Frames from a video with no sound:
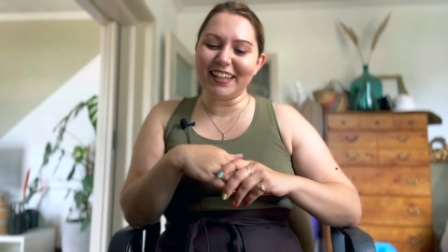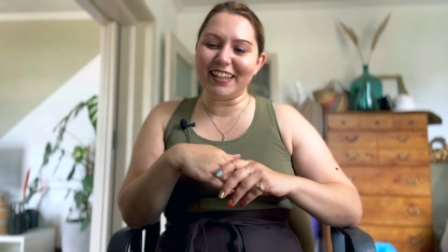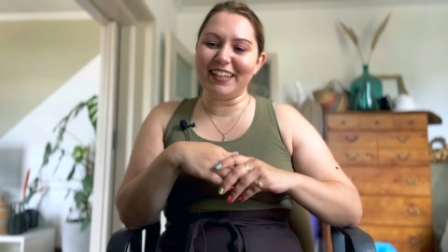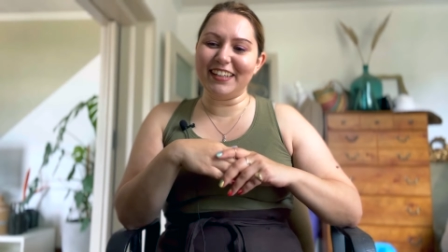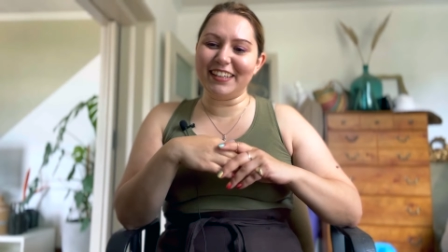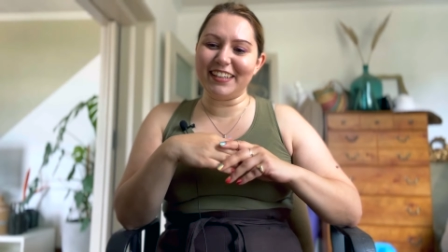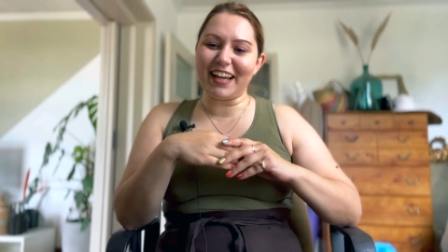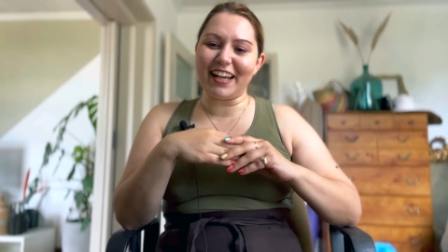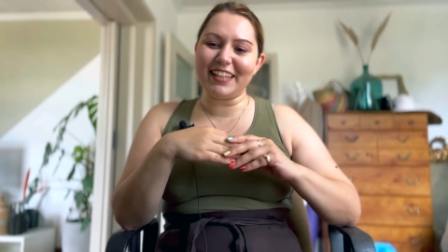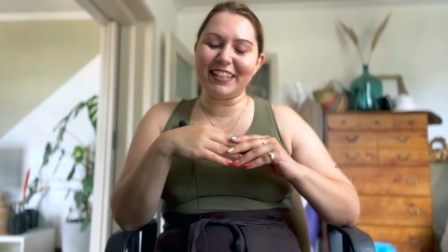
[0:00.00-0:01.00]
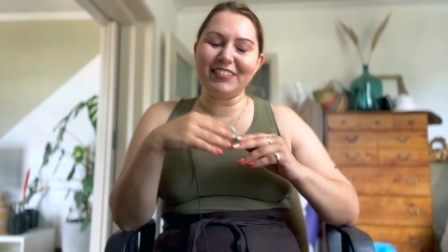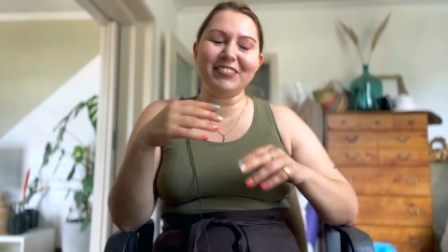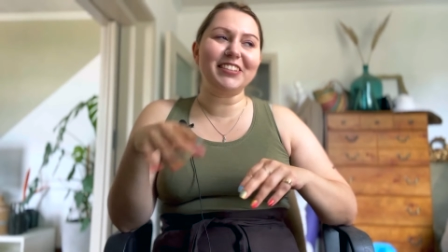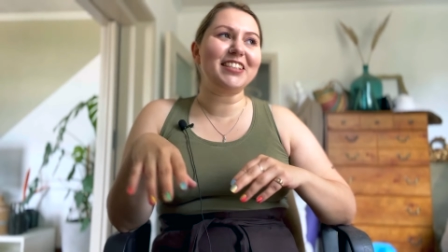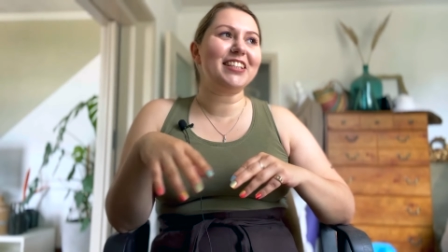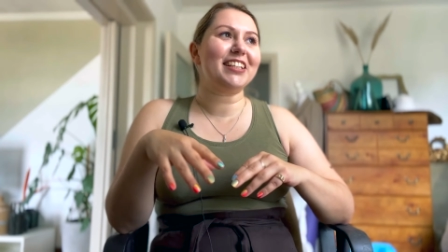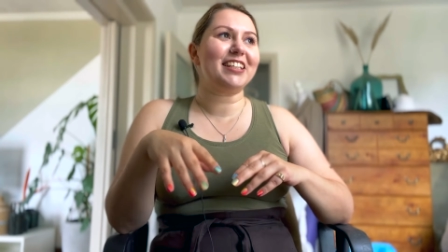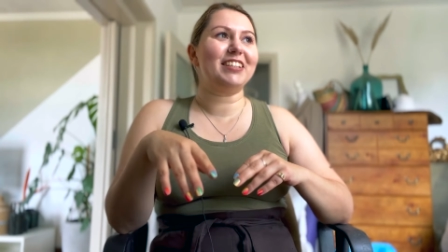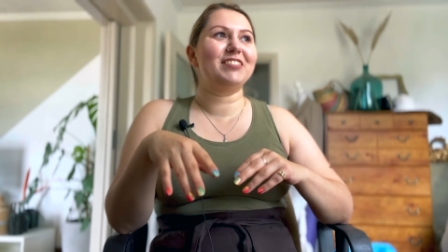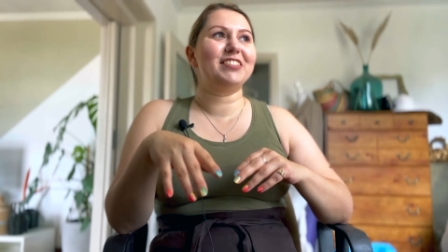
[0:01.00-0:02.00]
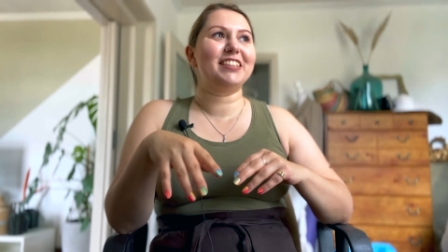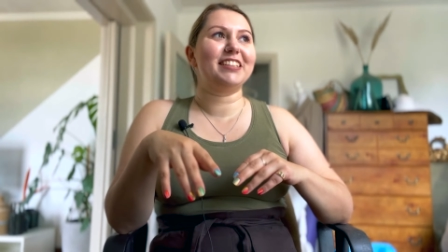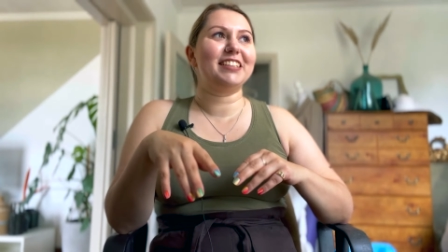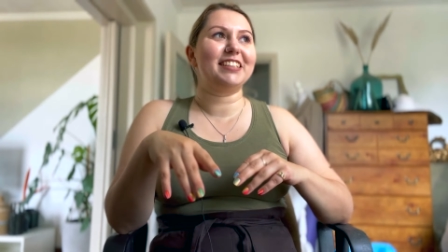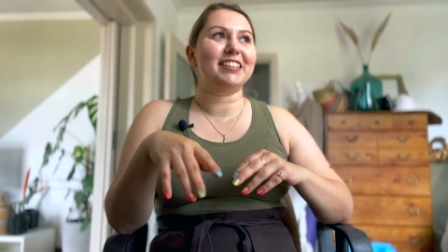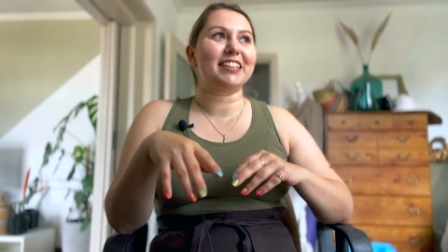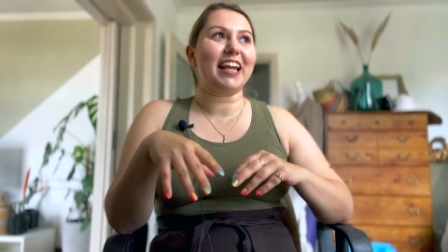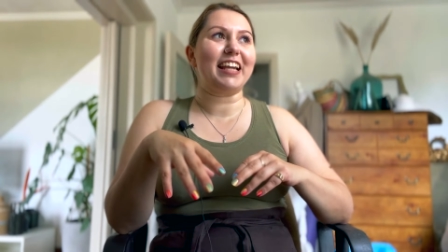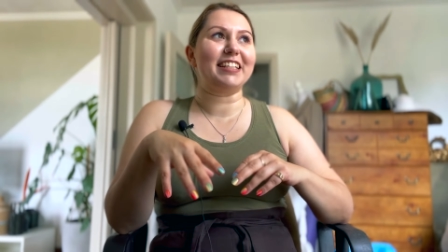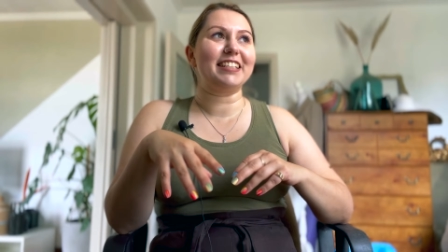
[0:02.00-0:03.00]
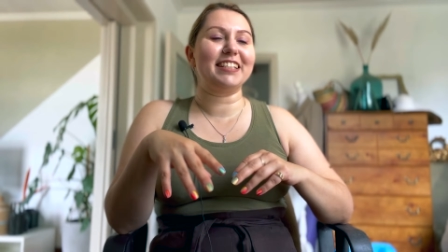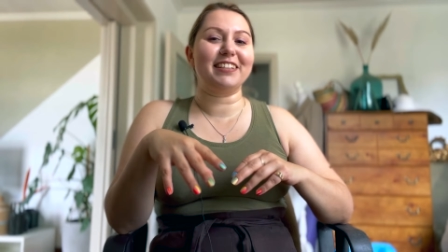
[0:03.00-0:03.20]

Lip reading: I even had